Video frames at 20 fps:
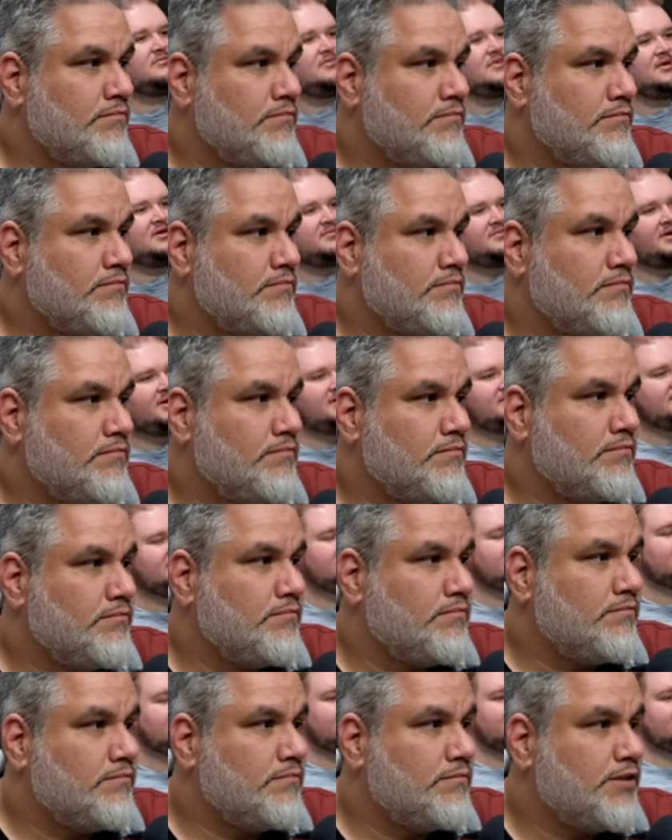Think about it.
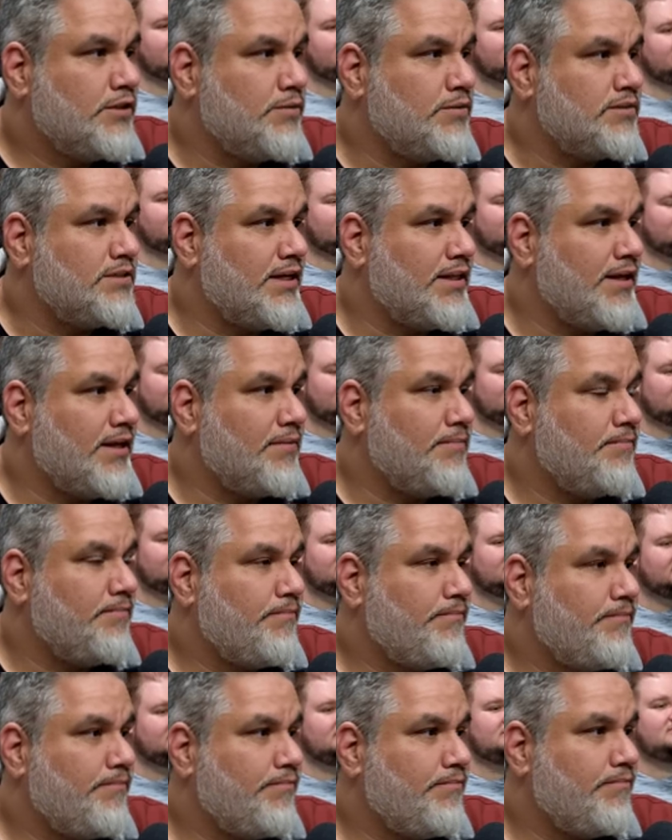Who would say that?
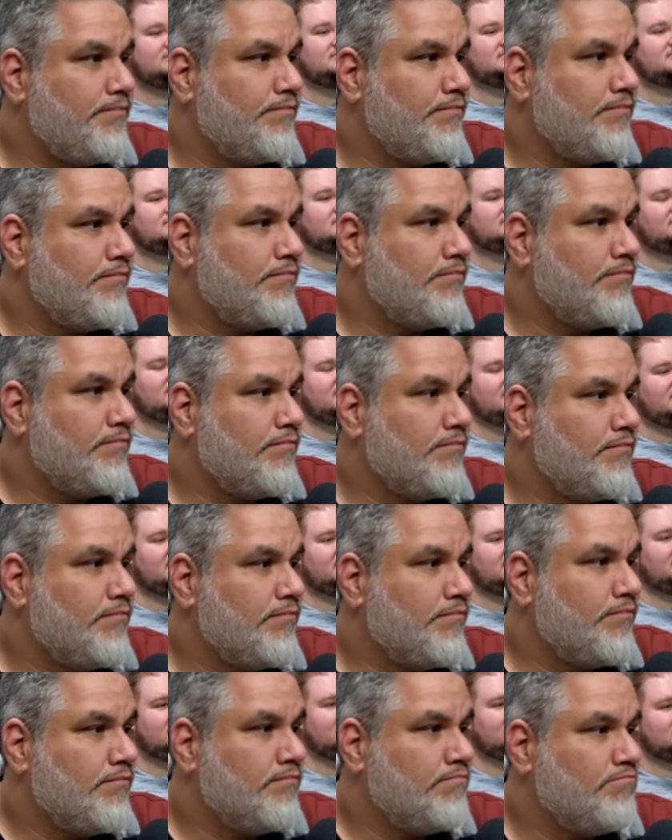Me.
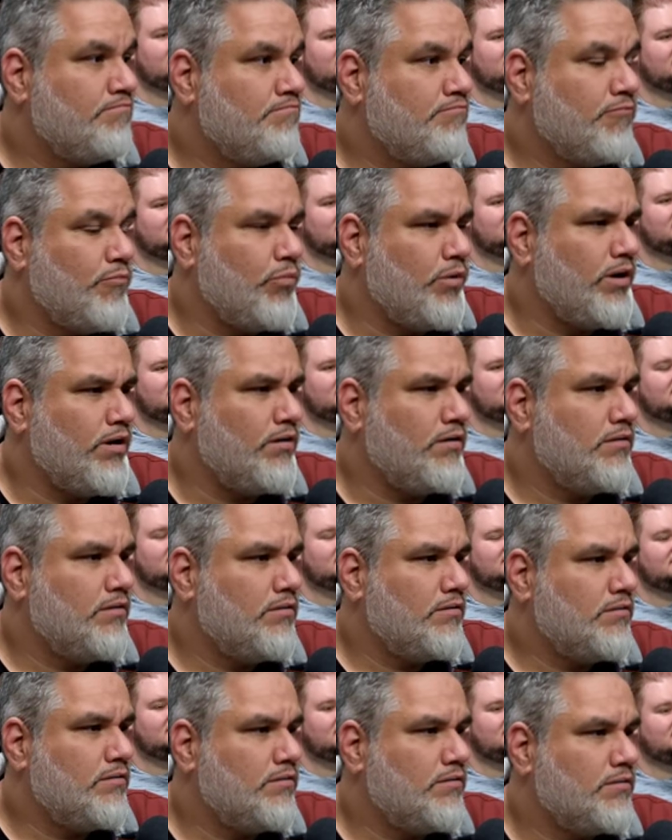Weird.
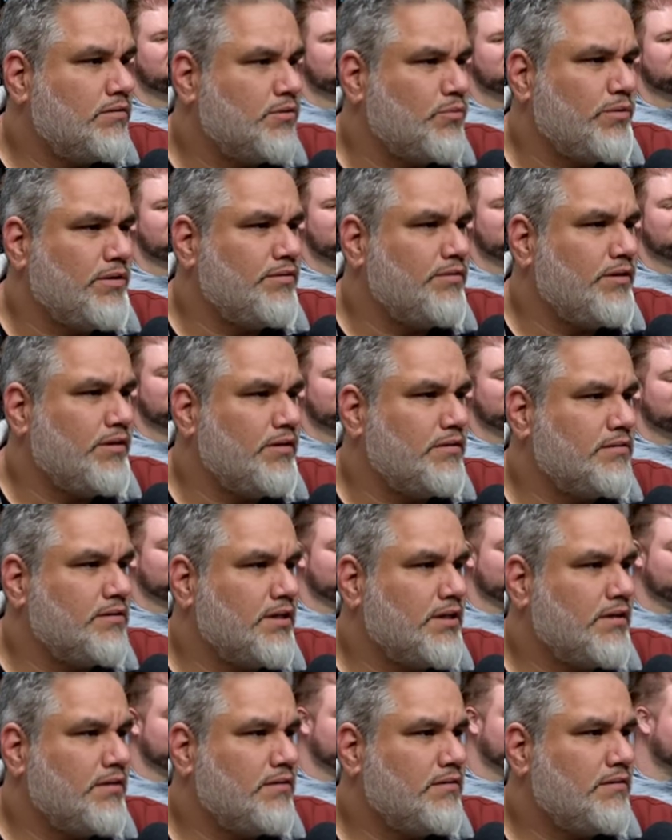It's a weird yeah. thing to say.
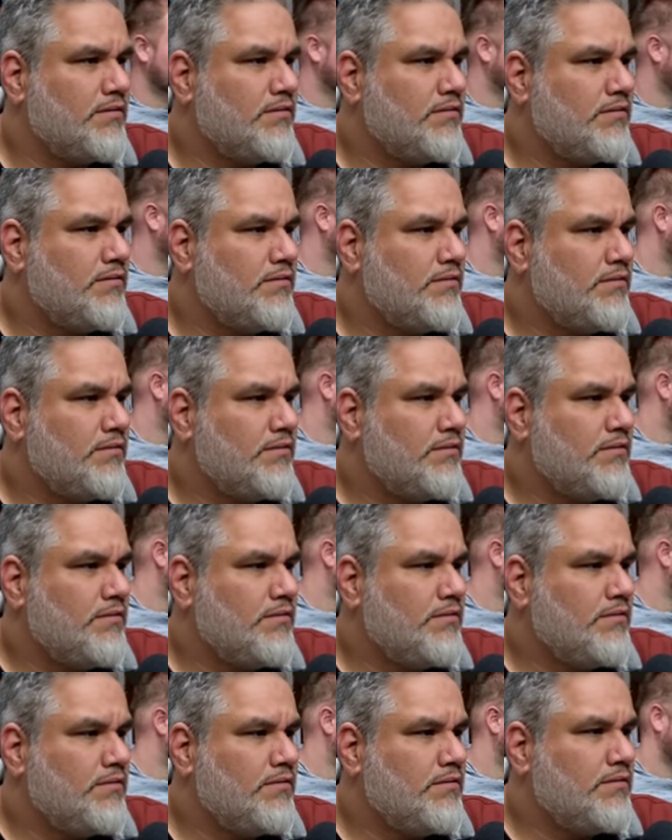
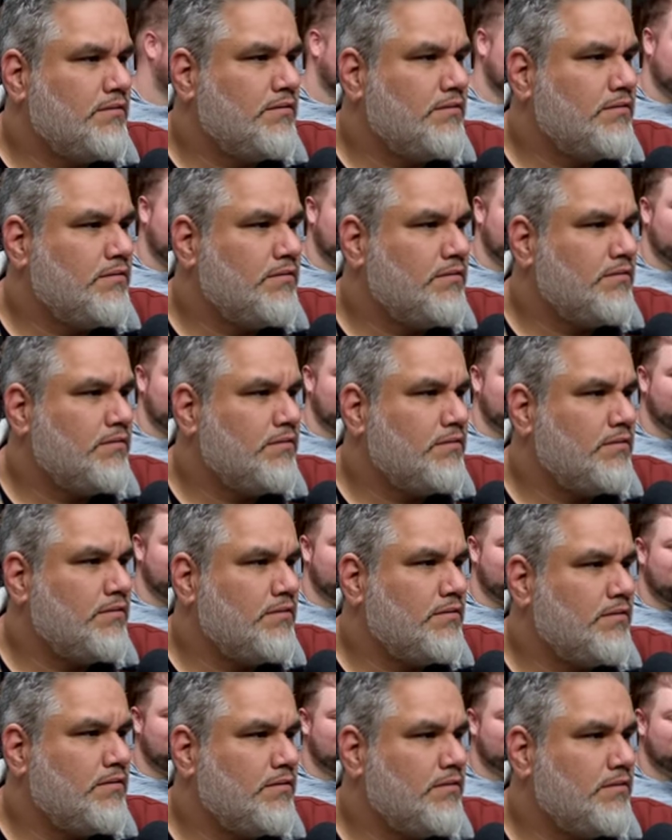Say a lot of weird
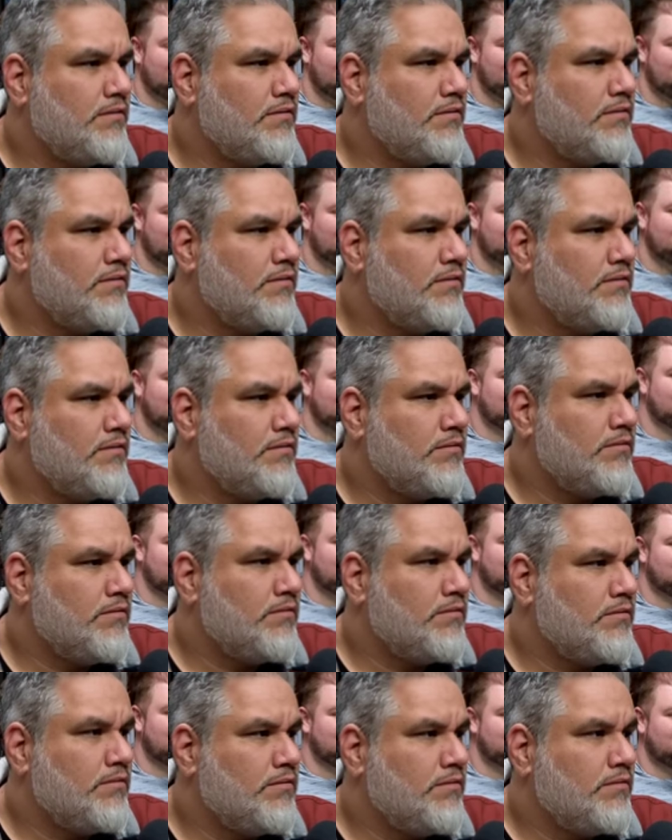things.
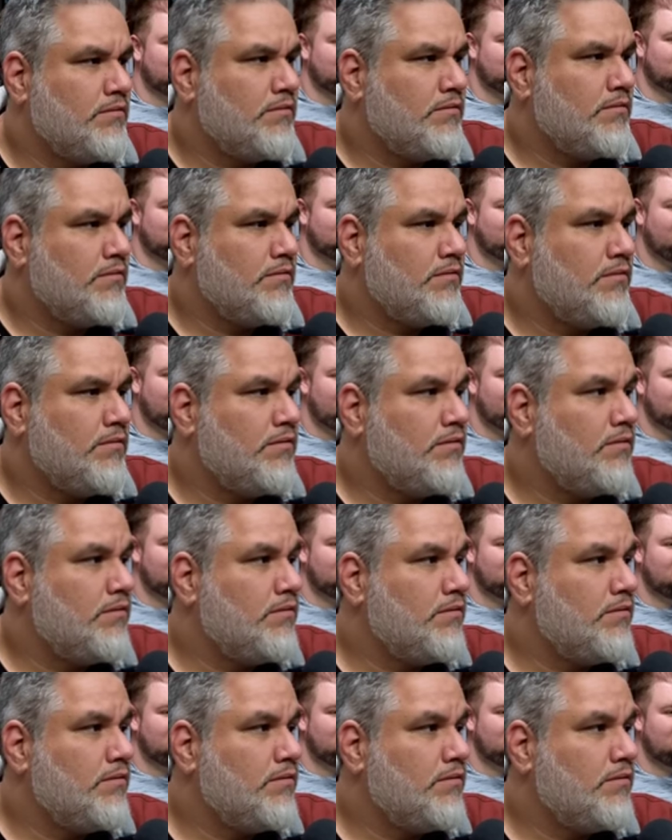I'm a little shit.